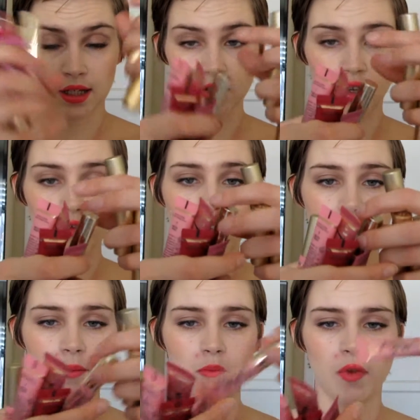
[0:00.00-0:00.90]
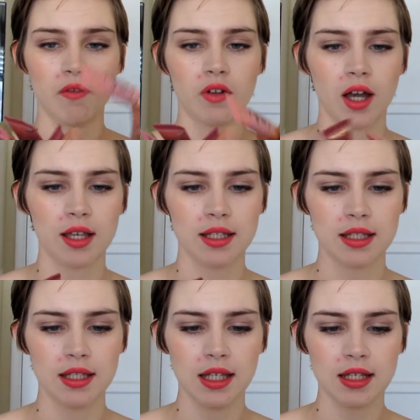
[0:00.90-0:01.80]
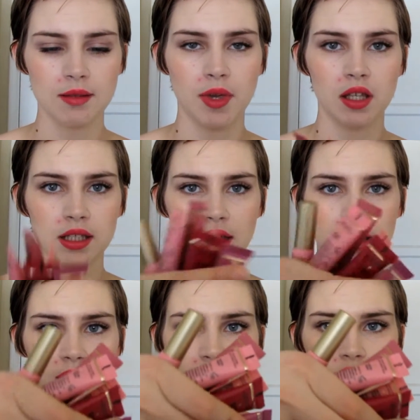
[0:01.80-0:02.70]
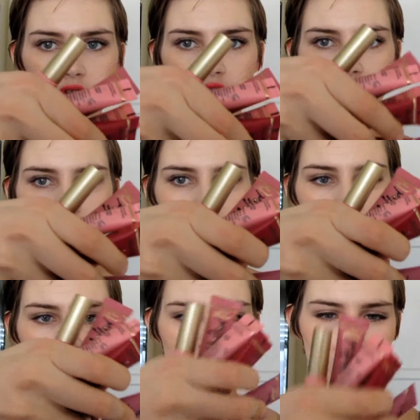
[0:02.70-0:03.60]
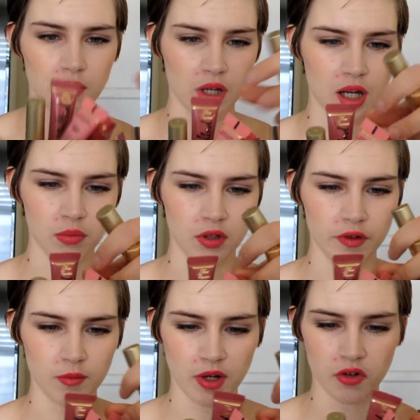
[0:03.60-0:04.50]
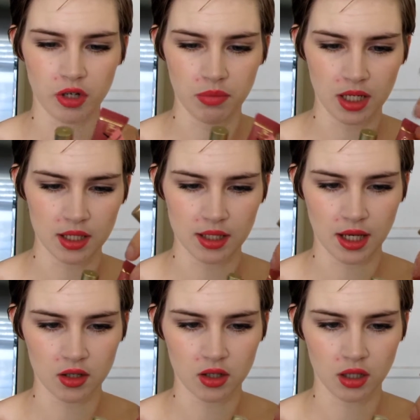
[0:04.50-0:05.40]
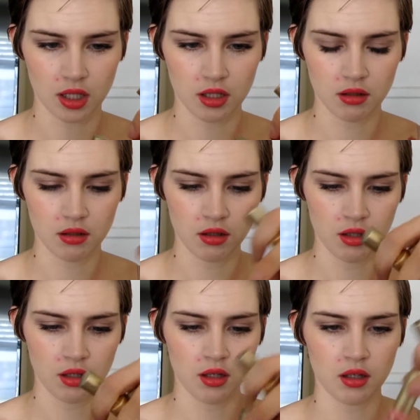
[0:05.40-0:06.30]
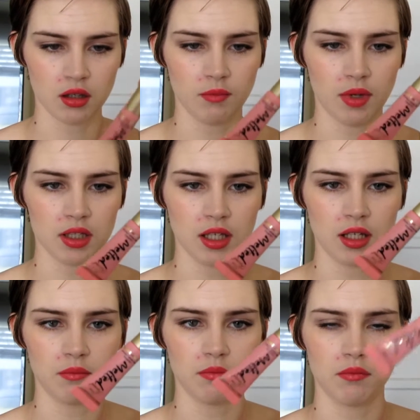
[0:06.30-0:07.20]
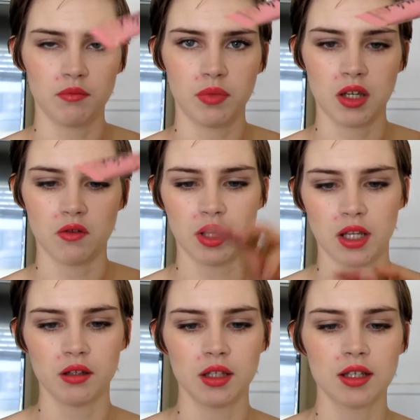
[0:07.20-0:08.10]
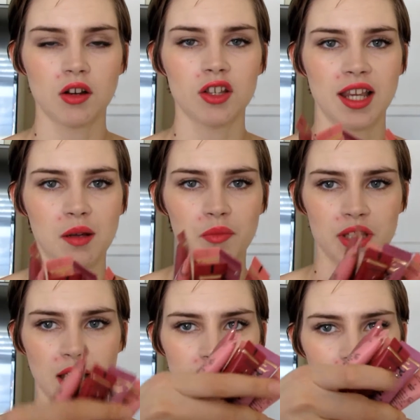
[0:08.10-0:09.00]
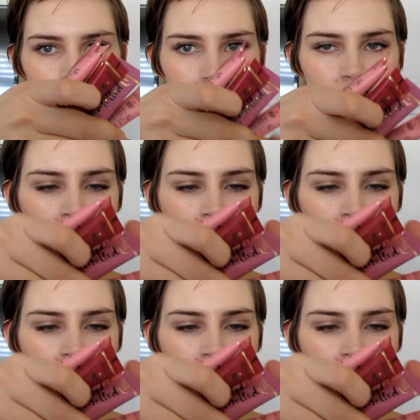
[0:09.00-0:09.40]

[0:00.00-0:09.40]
So I've got 6 melted that I've chosen to keep. A couple of them are repeats actually. The Melted Peony. These are all sample size too.